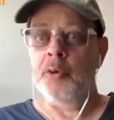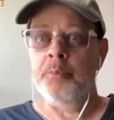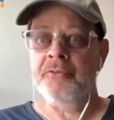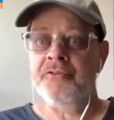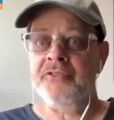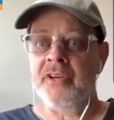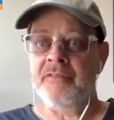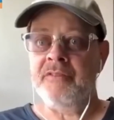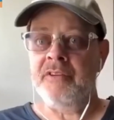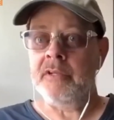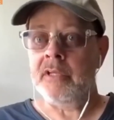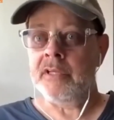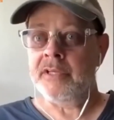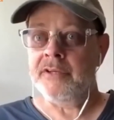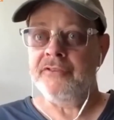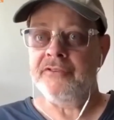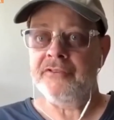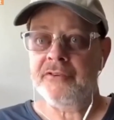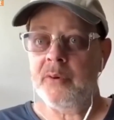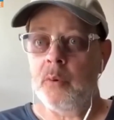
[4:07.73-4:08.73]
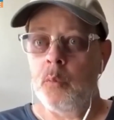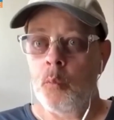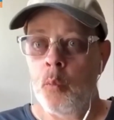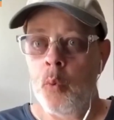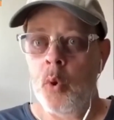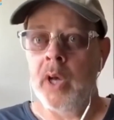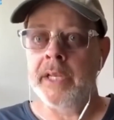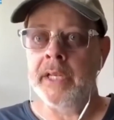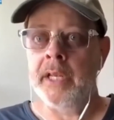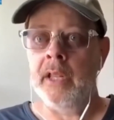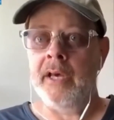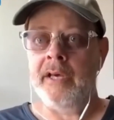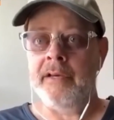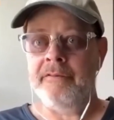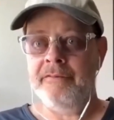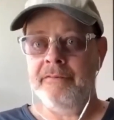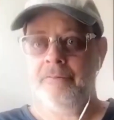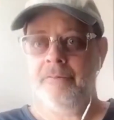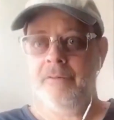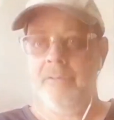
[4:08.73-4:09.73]
help save at least one
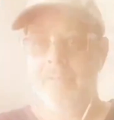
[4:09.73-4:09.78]
life.